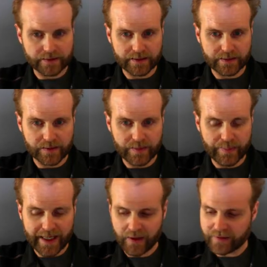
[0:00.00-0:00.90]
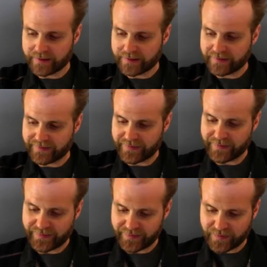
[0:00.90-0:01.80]
was about
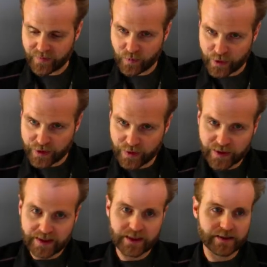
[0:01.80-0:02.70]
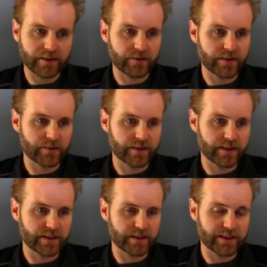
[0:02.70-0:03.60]
reducing that series
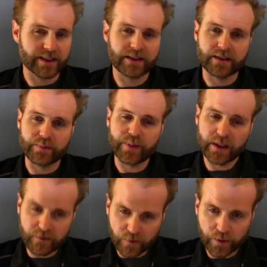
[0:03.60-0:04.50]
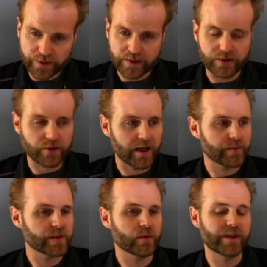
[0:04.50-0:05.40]
resistance, getting a bigger voltage
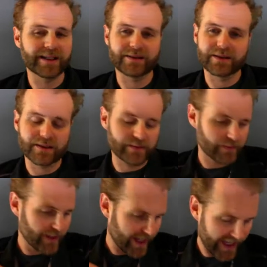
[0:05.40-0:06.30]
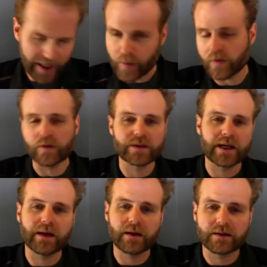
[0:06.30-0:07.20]
drop so we can just hammer those
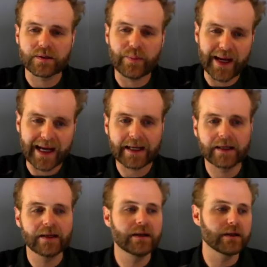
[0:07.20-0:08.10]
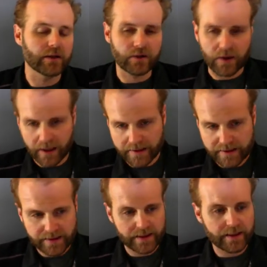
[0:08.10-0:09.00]
ions back
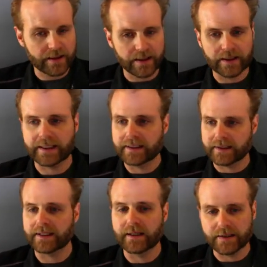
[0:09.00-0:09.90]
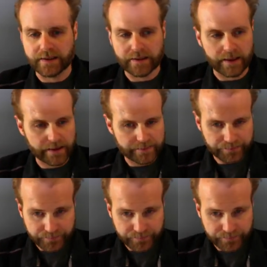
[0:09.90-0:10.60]
across, get the thing unstuck.